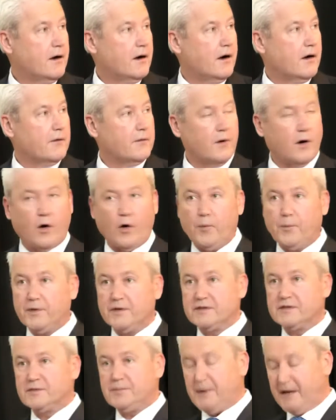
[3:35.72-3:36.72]
our
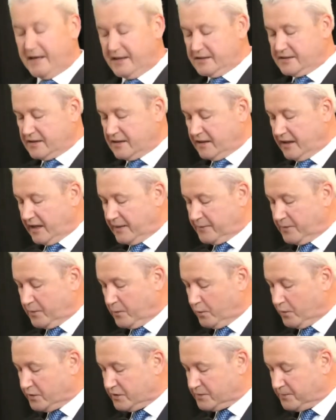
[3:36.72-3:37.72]
open space, Clayton
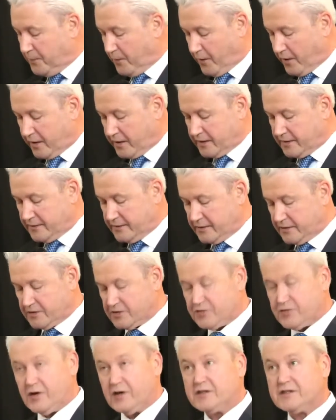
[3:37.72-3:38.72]
Woods Park.
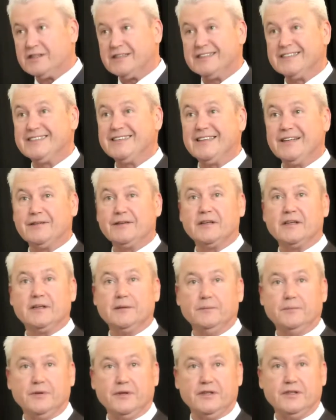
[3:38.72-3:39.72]
Construction is nearing
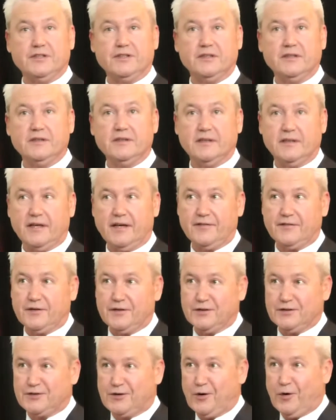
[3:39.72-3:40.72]
completion, and after
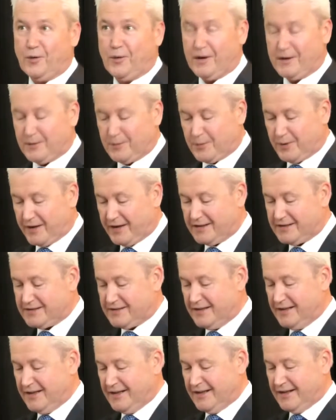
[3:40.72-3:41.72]
this cold weather
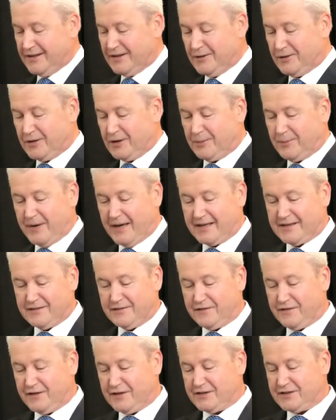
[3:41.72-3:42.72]
breaks, we'll get back to
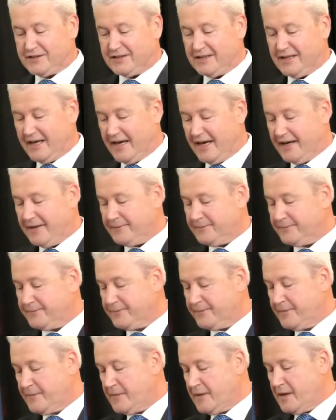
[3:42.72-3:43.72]
finishing that.
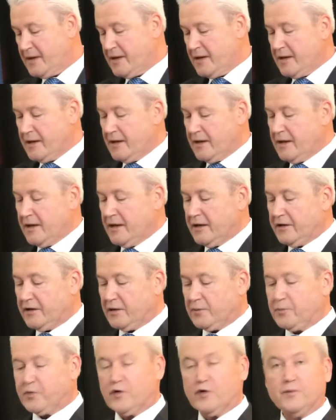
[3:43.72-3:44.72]
The
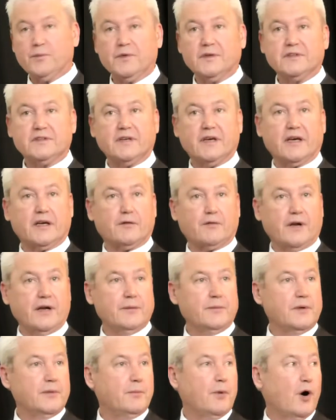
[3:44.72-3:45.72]
improvements at
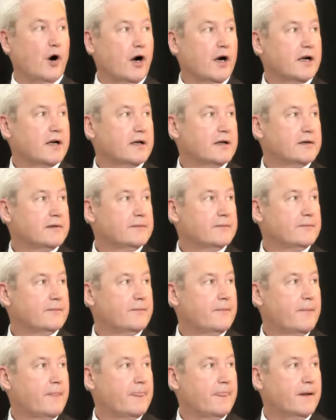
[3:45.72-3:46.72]
Grandview Park,
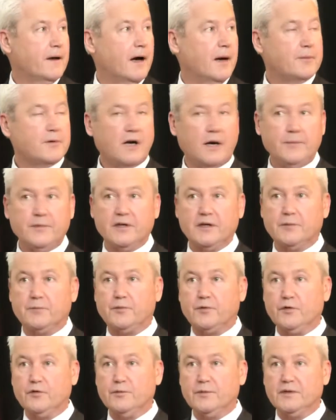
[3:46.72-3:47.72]
the upcoming
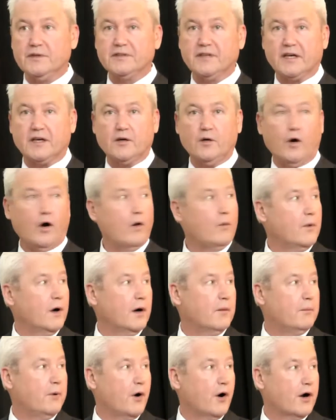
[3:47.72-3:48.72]
improvements at
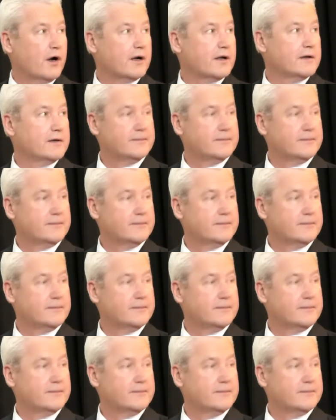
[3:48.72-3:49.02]
Caldwell Park,